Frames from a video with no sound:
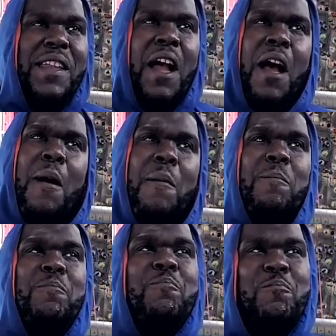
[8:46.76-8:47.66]

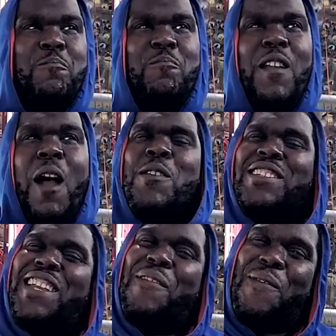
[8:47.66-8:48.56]
I wouldn't
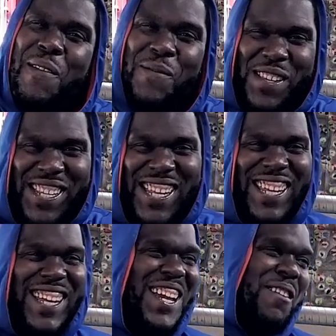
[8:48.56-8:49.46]
say faithfully,
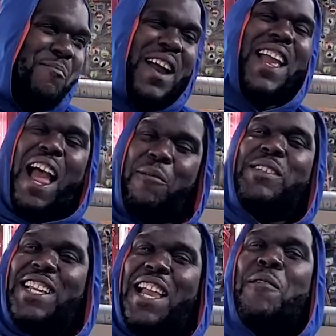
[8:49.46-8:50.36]
but I
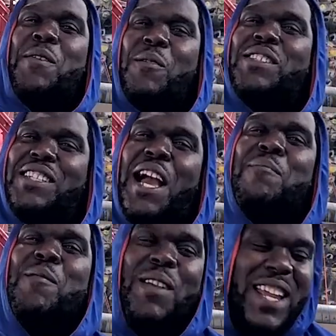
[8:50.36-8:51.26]
was there when it was time
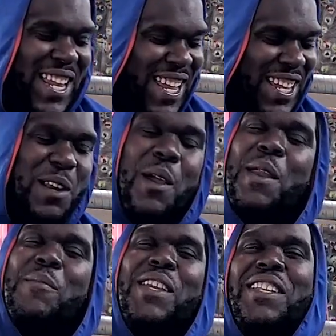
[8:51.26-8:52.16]
to be there, you know
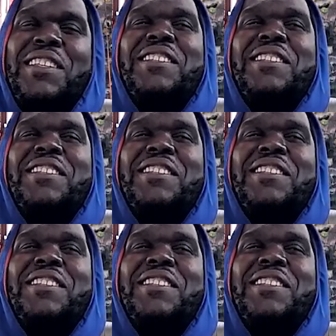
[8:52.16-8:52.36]
what I mean?